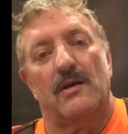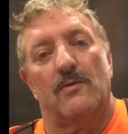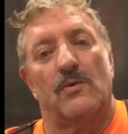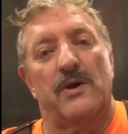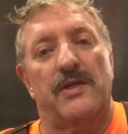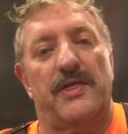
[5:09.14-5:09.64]

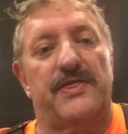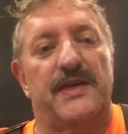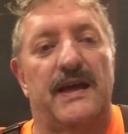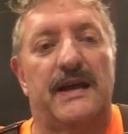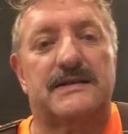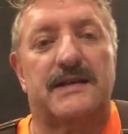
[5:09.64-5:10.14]
One of the
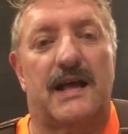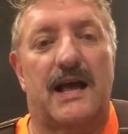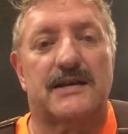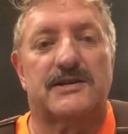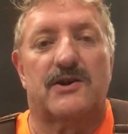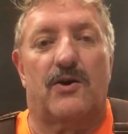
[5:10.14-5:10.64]
things
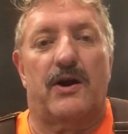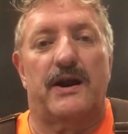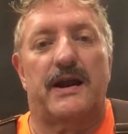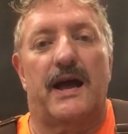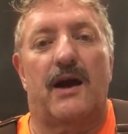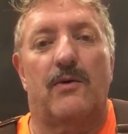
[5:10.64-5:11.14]
I
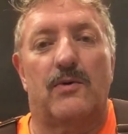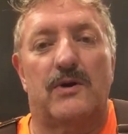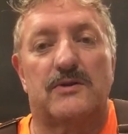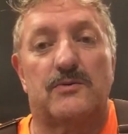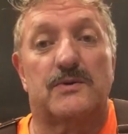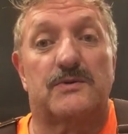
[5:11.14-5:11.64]
started out
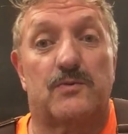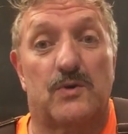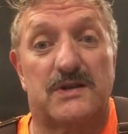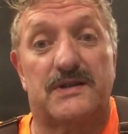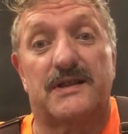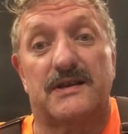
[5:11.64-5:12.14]
with
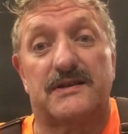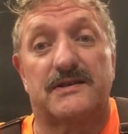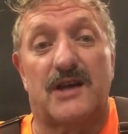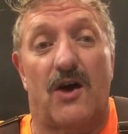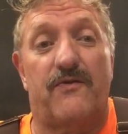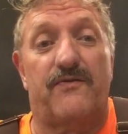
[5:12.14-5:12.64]
was the
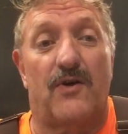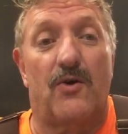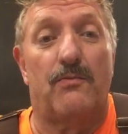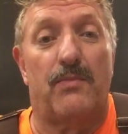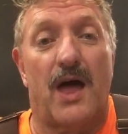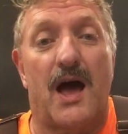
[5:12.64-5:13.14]
soft
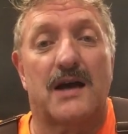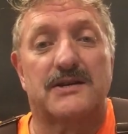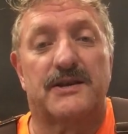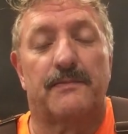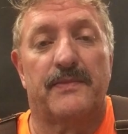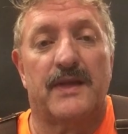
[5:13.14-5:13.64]
foam
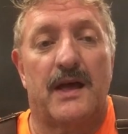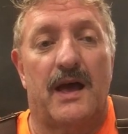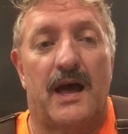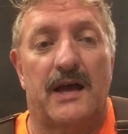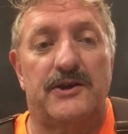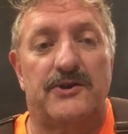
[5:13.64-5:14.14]
blocks.
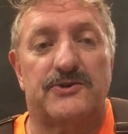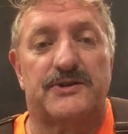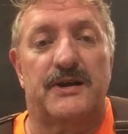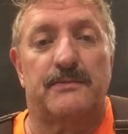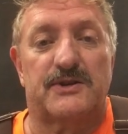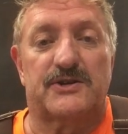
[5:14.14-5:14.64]
I used
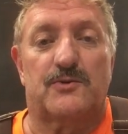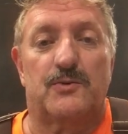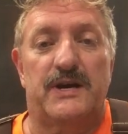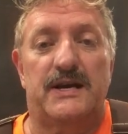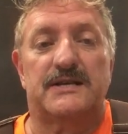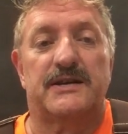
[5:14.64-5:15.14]
them to
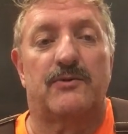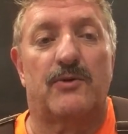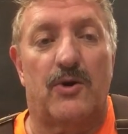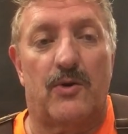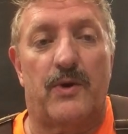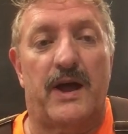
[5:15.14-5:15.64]
squeeze and
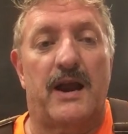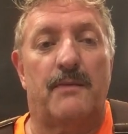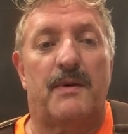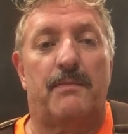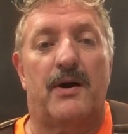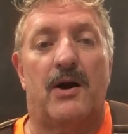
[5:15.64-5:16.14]
roll around in
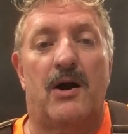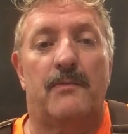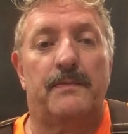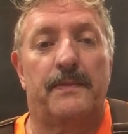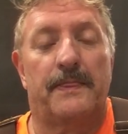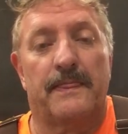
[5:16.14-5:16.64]
my
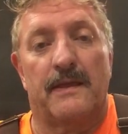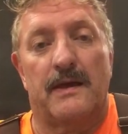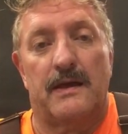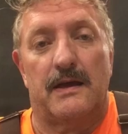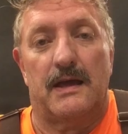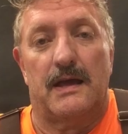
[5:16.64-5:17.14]
palm.
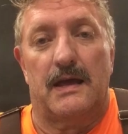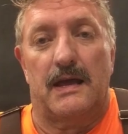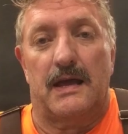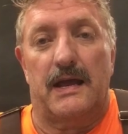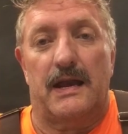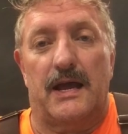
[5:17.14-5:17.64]

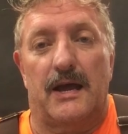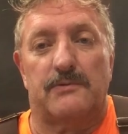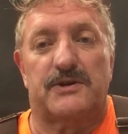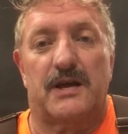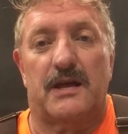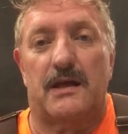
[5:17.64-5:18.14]
It
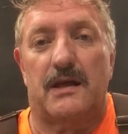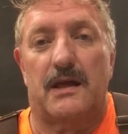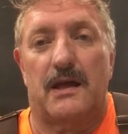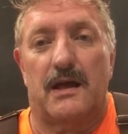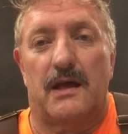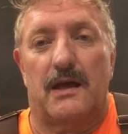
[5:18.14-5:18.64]
helps
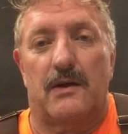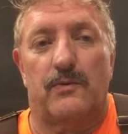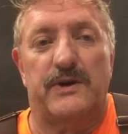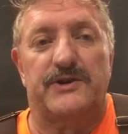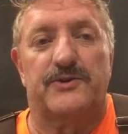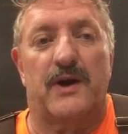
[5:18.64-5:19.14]

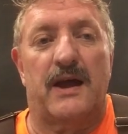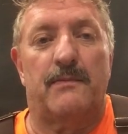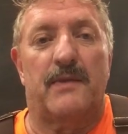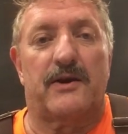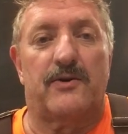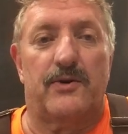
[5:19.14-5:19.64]
retrain
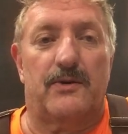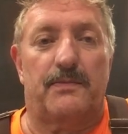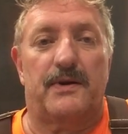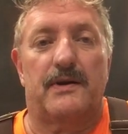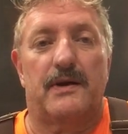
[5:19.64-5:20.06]
my grip,